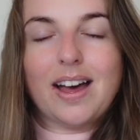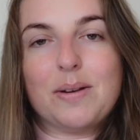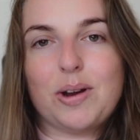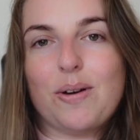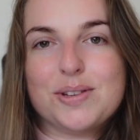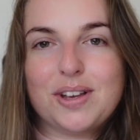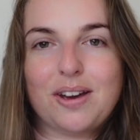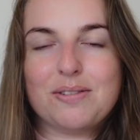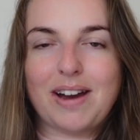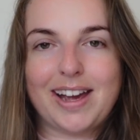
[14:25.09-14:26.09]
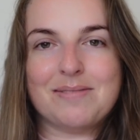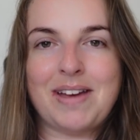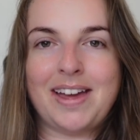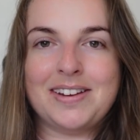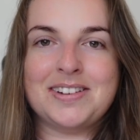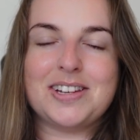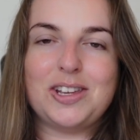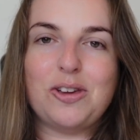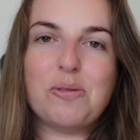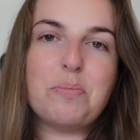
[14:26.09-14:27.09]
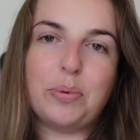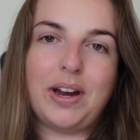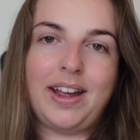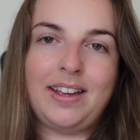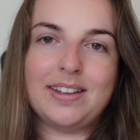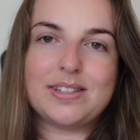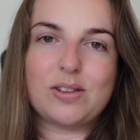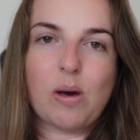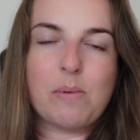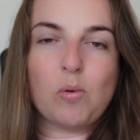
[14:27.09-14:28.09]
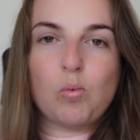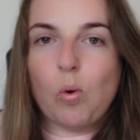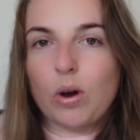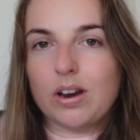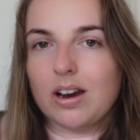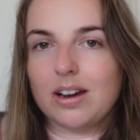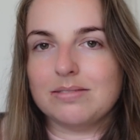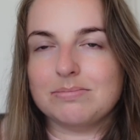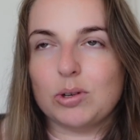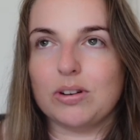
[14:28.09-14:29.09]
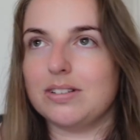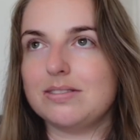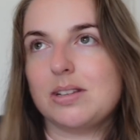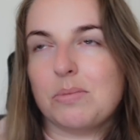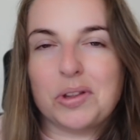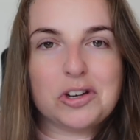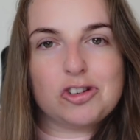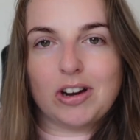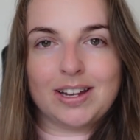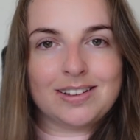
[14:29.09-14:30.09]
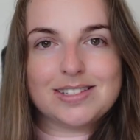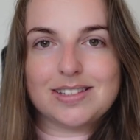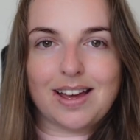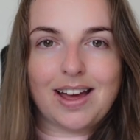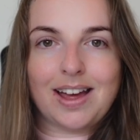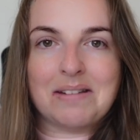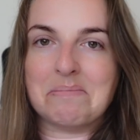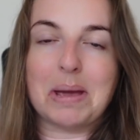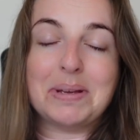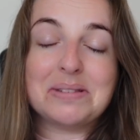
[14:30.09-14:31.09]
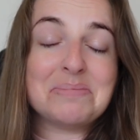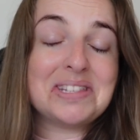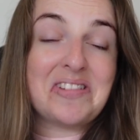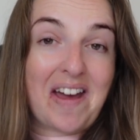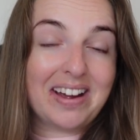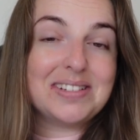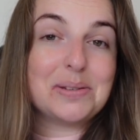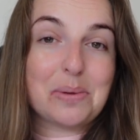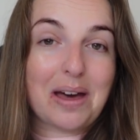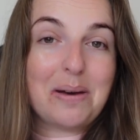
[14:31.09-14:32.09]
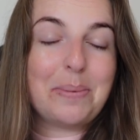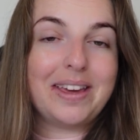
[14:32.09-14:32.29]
I would also recommend you bring some water or some other drinks and maybe some snacks as well,